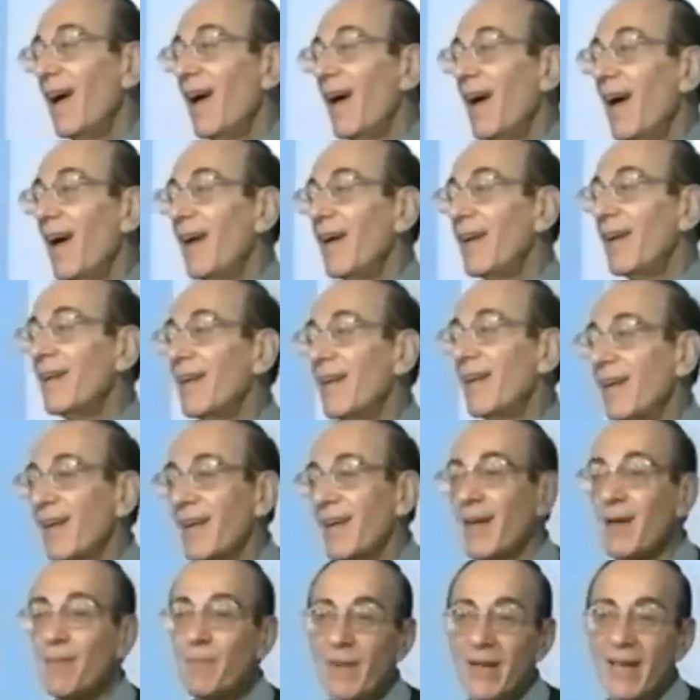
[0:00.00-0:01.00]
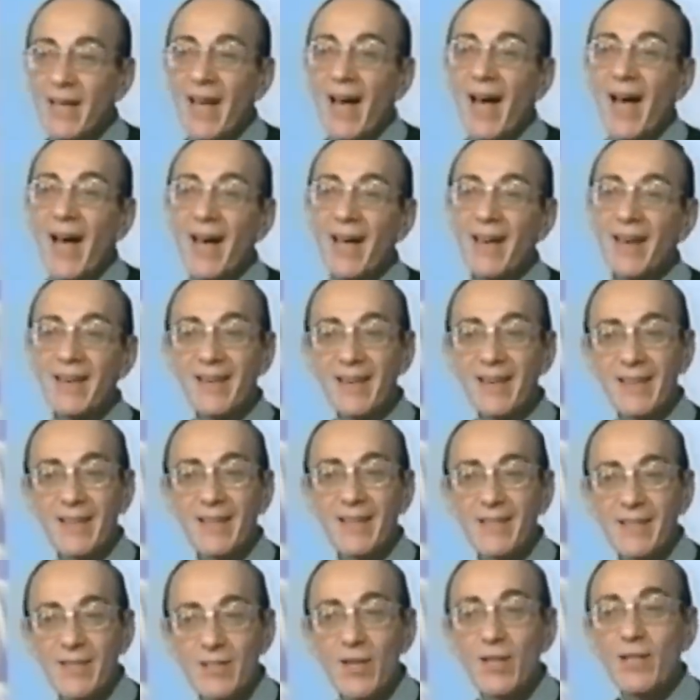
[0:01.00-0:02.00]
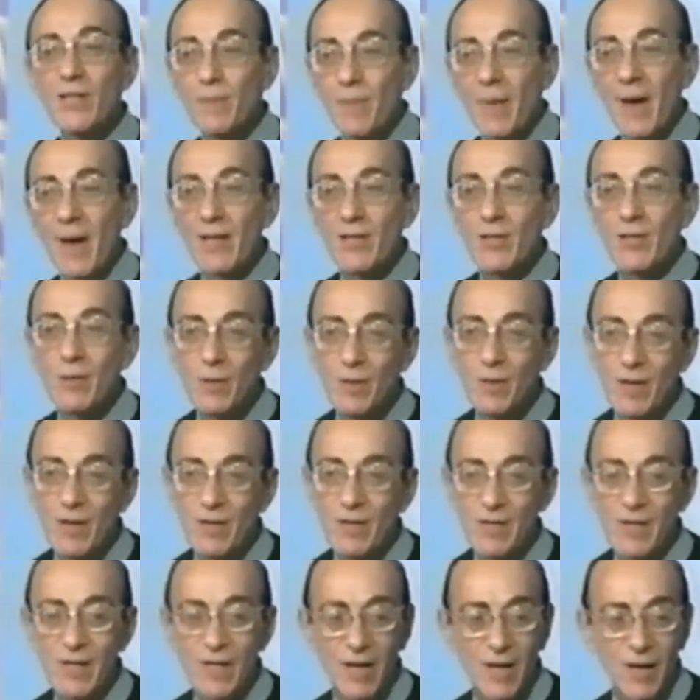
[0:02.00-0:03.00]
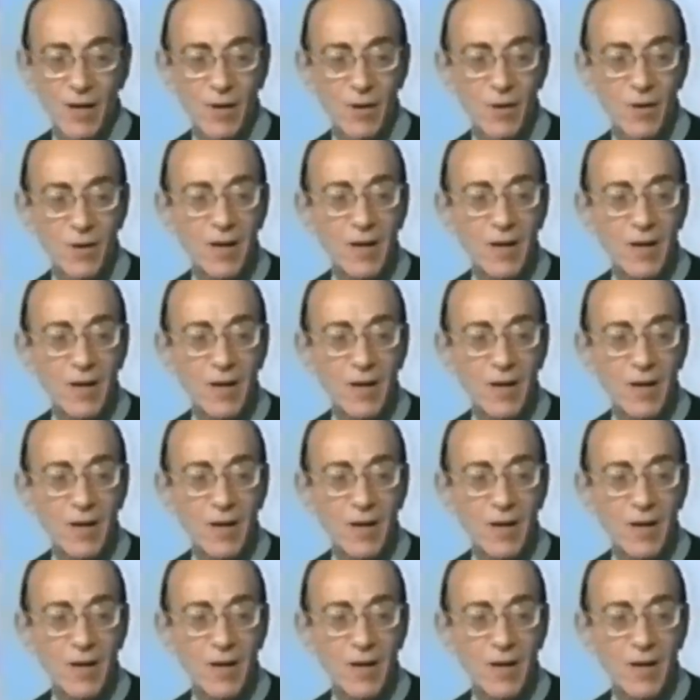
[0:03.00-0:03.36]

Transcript: And uh, it began just about two years ago